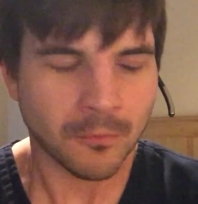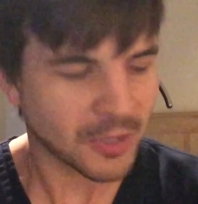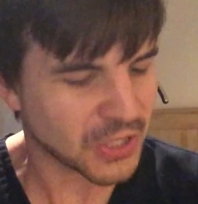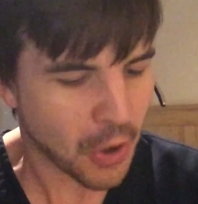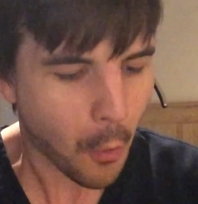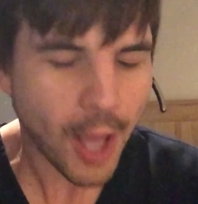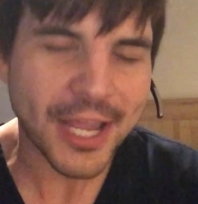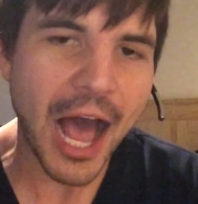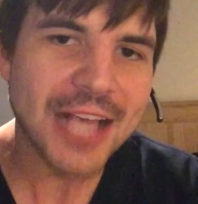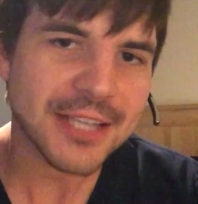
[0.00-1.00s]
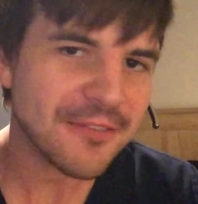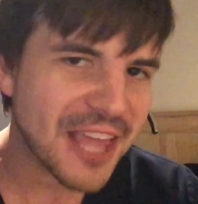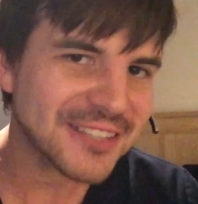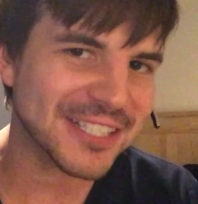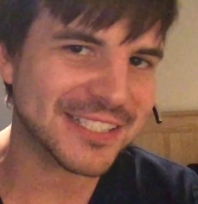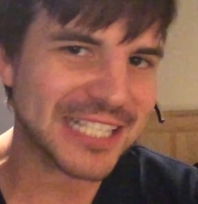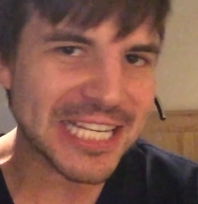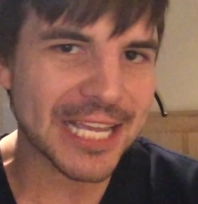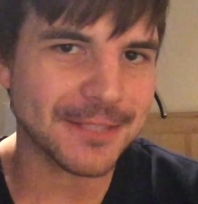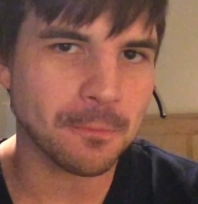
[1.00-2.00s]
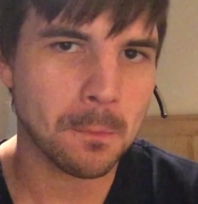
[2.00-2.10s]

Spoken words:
But you know what, guys? I've yet to see it.